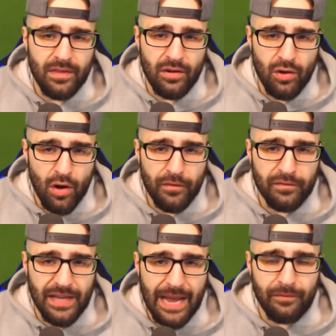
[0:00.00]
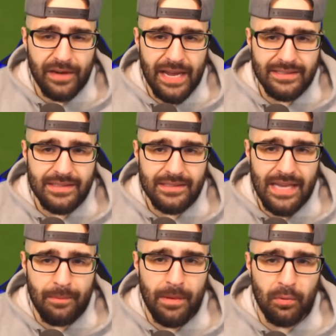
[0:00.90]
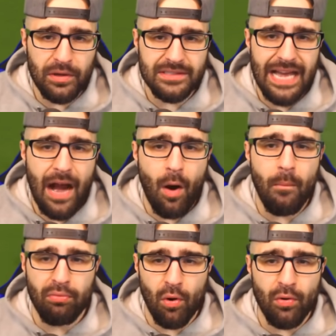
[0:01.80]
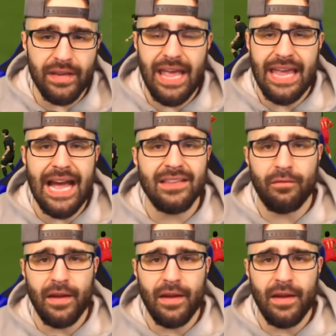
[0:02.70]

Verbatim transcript: the nerf of time finesses and people can see how broken A I